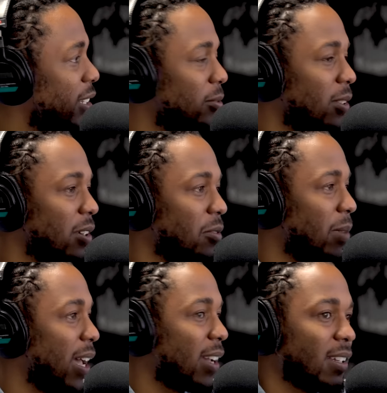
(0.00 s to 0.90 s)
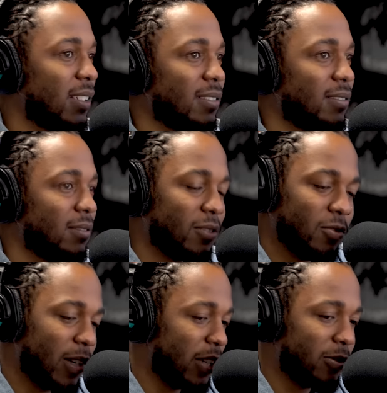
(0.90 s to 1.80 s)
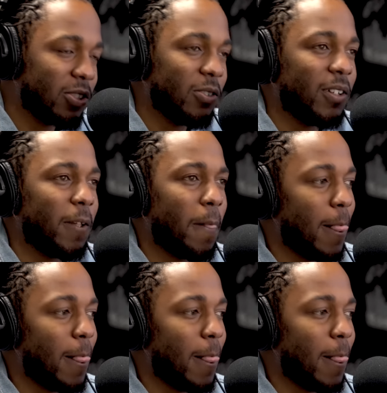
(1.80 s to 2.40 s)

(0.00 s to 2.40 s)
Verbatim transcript: He didn't want to go back and do what he was doing.